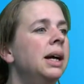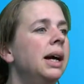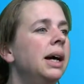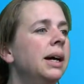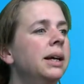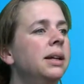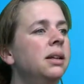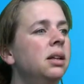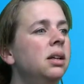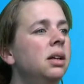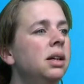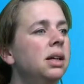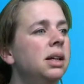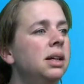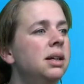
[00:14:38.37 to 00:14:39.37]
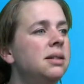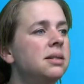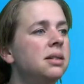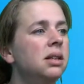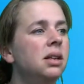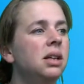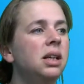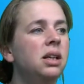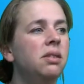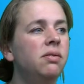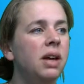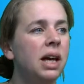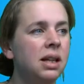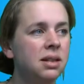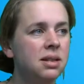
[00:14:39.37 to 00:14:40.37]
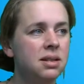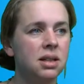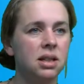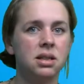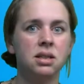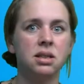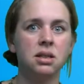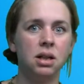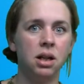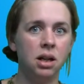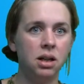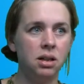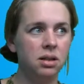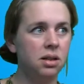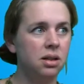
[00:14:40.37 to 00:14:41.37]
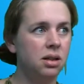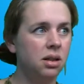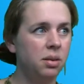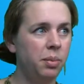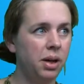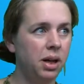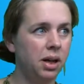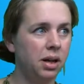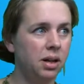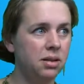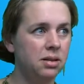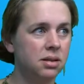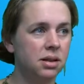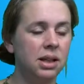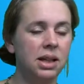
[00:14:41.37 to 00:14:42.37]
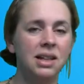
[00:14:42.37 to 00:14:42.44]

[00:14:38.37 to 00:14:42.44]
And it's events that started in the past